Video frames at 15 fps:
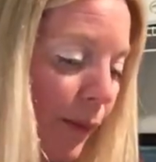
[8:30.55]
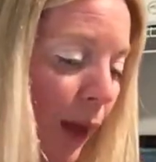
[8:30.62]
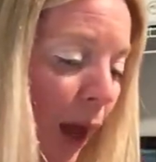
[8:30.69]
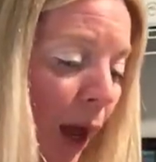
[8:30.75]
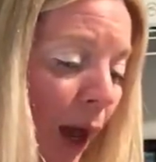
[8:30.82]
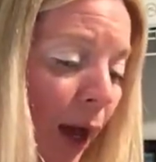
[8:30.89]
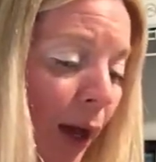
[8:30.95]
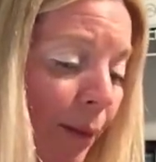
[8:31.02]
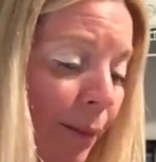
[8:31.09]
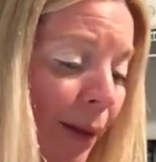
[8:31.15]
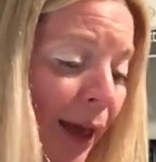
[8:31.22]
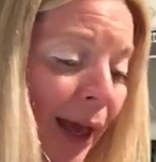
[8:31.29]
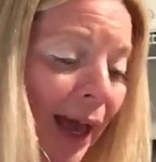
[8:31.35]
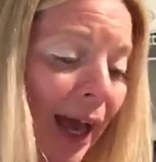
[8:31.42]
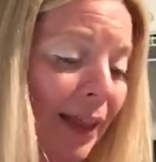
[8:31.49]
And
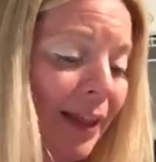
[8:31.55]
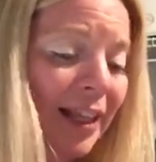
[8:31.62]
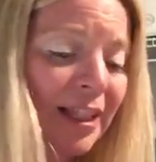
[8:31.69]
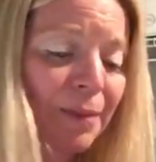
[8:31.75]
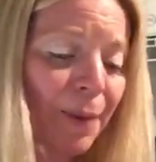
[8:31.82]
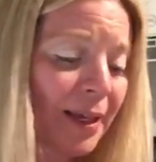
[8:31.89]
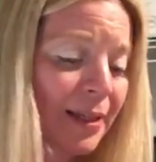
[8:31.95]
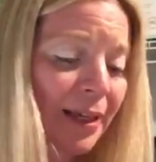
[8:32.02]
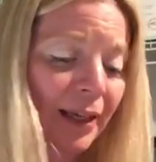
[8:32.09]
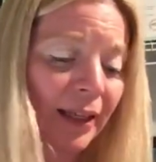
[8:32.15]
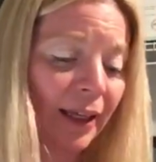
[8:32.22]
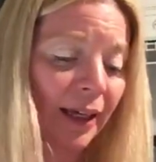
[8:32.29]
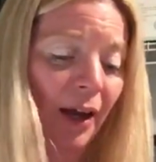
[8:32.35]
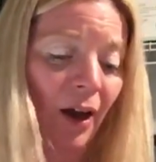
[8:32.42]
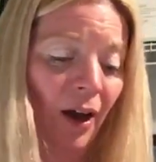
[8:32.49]
that's
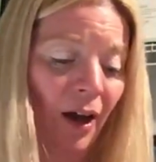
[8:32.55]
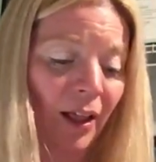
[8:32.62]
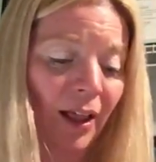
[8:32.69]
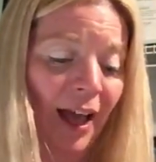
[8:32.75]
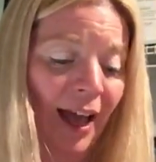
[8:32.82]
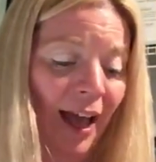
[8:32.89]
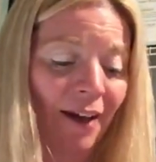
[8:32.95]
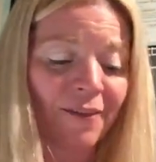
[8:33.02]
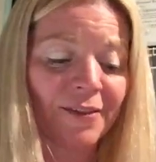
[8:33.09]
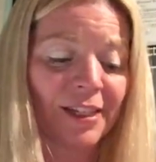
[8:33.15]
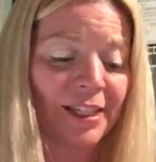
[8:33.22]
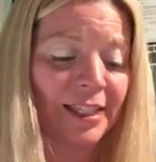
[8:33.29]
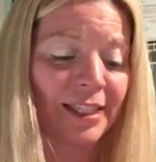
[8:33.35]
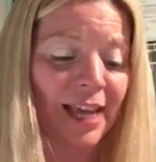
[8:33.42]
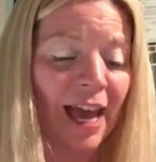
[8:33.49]
basically all I have to
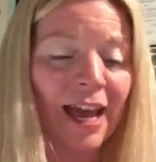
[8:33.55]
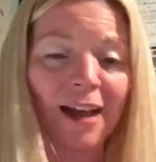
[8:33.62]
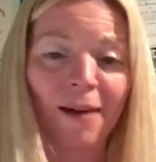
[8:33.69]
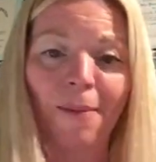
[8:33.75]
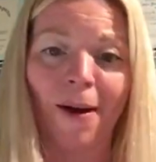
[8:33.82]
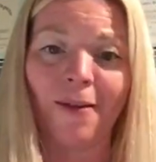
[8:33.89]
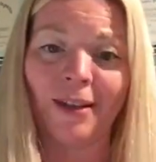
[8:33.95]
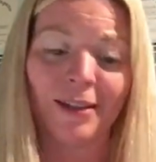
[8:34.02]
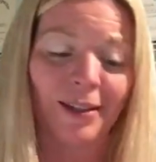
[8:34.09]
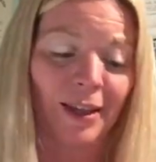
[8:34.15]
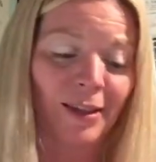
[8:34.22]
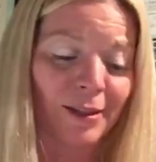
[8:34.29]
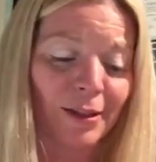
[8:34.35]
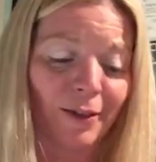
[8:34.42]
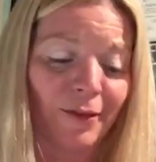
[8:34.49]
say about these
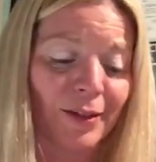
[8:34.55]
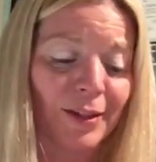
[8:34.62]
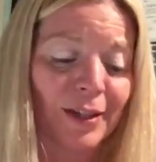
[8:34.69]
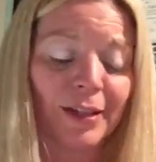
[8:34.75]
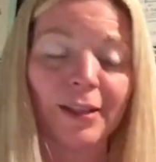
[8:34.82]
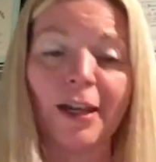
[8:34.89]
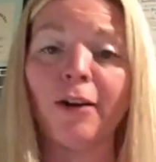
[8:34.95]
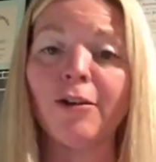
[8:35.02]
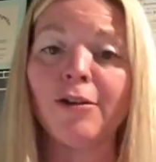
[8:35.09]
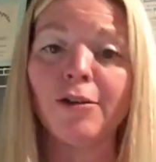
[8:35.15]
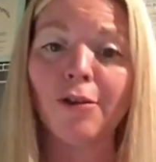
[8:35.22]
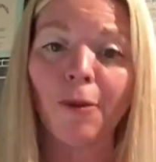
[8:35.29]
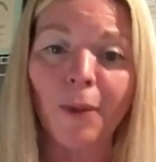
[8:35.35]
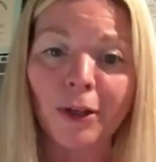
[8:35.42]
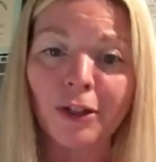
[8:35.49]
in-services. They are
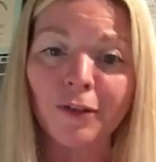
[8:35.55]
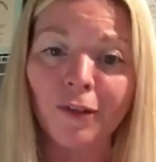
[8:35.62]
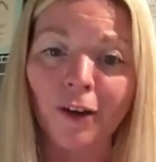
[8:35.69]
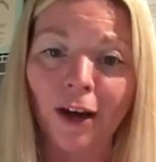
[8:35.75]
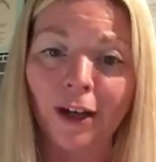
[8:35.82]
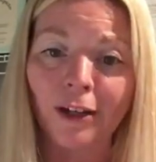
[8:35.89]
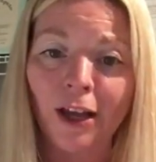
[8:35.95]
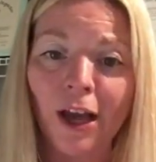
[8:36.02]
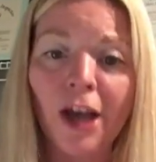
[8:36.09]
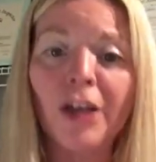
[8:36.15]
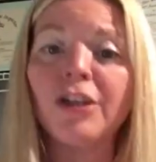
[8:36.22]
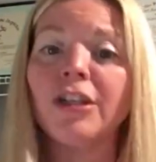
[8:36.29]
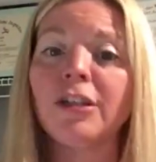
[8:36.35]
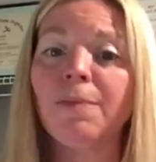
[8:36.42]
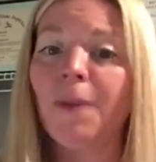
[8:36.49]
so much fun.
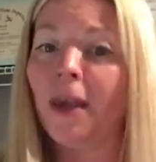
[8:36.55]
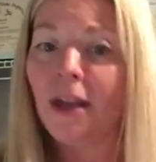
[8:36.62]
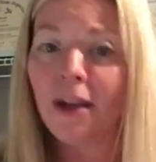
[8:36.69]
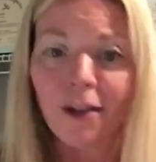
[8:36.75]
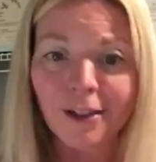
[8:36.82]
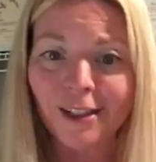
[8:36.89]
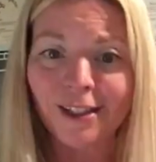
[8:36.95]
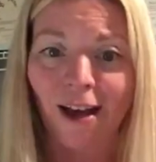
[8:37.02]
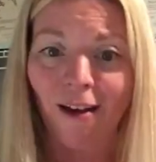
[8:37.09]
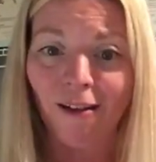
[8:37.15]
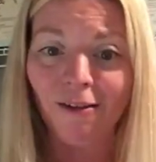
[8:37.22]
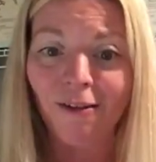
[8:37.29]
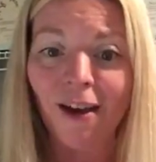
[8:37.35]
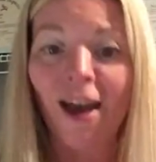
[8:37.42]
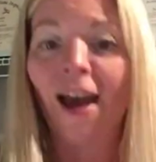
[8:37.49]
Just be
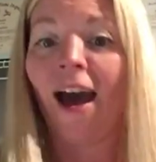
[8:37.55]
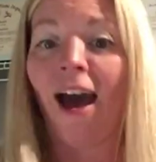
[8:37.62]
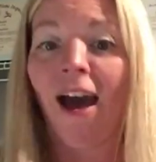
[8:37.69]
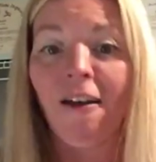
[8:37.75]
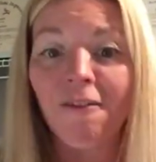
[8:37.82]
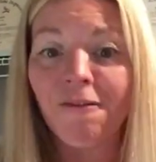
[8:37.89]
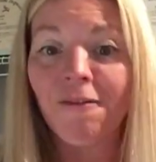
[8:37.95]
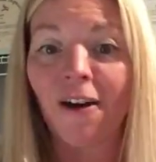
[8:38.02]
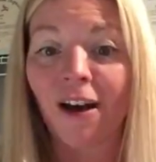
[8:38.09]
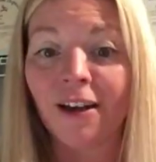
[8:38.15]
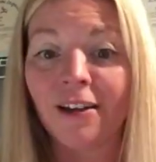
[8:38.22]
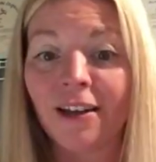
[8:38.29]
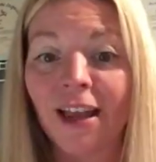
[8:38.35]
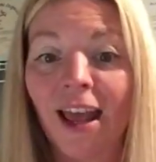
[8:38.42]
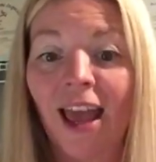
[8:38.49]
yourself, have
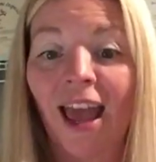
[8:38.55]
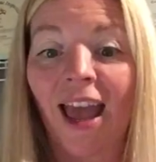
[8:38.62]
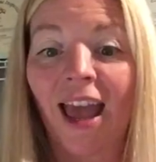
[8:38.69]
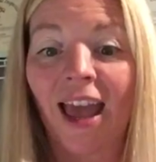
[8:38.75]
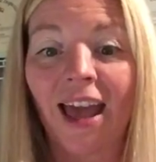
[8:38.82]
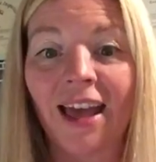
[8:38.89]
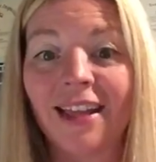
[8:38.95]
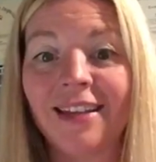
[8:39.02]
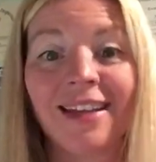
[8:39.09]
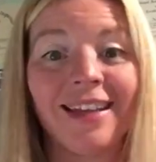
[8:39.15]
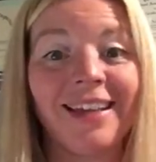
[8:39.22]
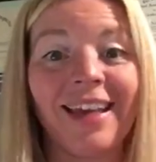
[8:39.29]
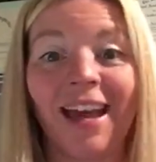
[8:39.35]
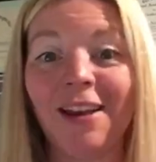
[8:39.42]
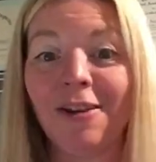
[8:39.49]
fun, and
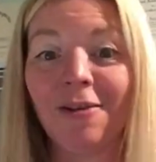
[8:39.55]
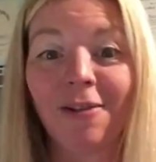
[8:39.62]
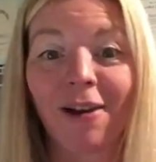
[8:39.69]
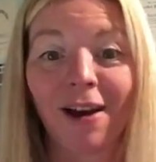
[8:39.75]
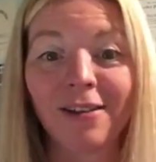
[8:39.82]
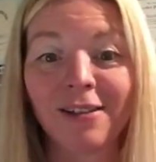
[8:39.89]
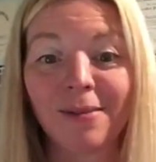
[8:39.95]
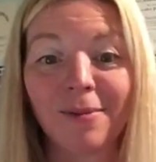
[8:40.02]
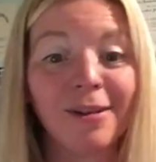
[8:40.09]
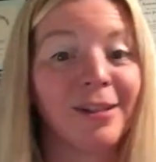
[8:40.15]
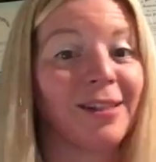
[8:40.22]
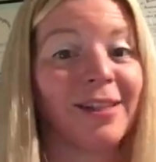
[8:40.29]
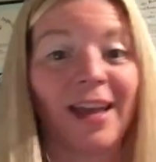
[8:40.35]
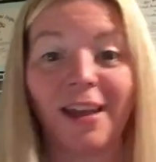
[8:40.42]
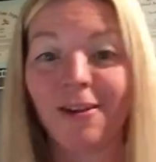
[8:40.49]
get new customers,
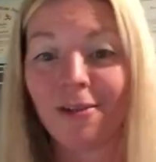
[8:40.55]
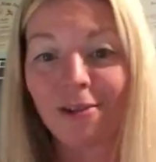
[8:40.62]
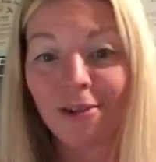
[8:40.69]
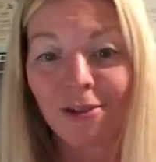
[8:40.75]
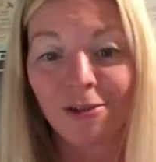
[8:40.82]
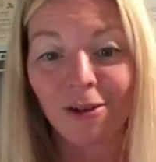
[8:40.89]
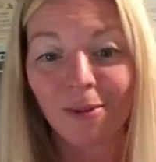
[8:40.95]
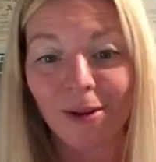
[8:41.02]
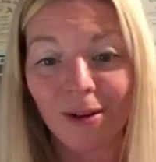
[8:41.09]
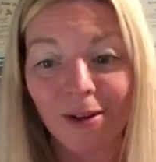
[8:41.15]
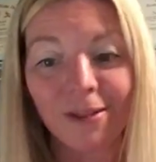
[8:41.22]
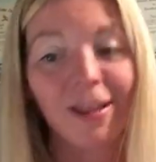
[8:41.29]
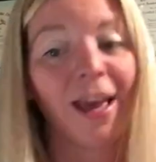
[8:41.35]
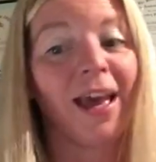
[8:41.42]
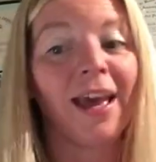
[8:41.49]
get new
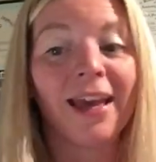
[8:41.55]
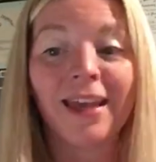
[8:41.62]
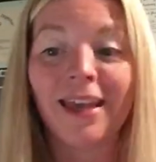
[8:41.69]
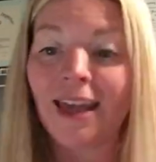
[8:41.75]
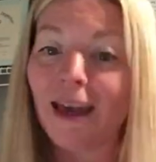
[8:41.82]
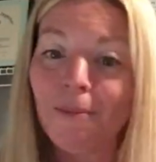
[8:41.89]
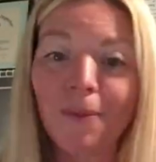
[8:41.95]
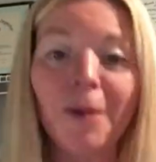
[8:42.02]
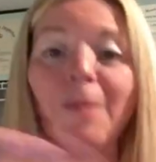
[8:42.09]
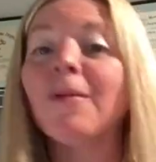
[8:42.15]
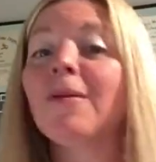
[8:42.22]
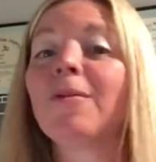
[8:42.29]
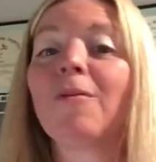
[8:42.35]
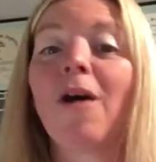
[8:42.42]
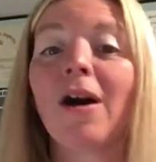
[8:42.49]
distributors, get
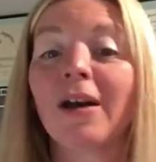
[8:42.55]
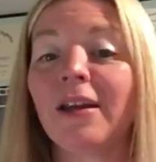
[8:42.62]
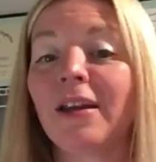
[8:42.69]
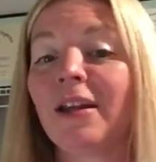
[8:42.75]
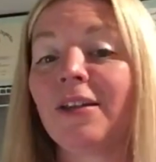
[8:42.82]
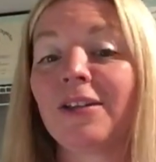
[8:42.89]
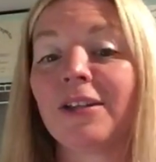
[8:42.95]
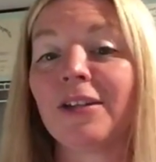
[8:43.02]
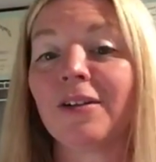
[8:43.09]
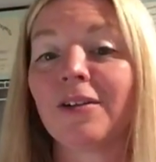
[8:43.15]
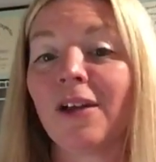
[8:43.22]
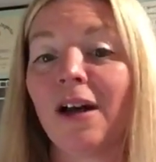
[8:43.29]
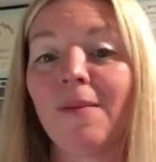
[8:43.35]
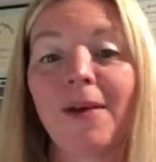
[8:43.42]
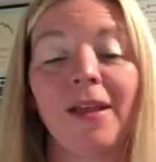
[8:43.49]
people walking into your
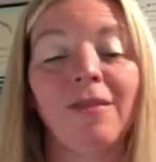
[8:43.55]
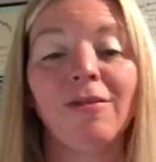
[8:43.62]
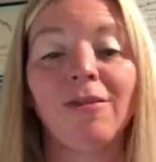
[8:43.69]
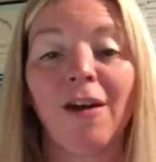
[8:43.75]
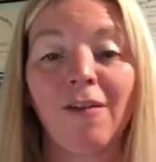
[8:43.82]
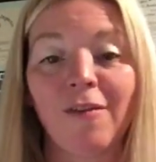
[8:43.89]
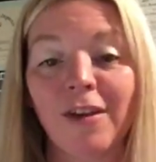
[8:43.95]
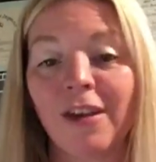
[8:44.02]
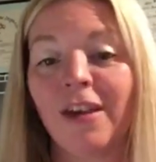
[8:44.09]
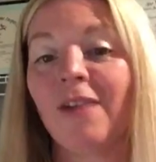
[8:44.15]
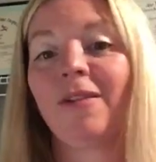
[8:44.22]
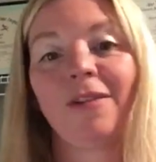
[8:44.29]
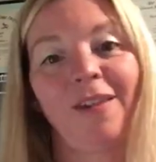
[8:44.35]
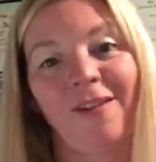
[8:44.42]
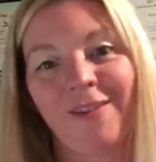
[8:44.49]
club and loving you
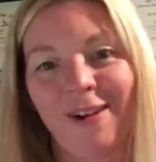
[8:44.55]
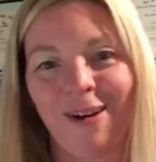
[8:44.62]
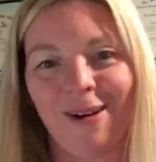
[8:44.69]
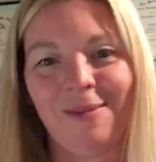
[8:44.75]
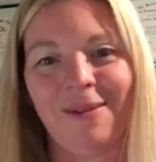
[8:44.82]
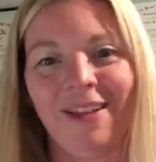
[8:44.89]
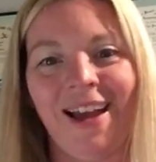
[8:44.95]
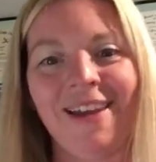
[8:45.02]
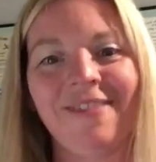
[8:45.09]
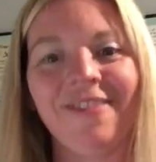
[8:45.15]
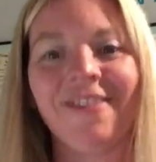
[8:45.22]
and loving Herbalife.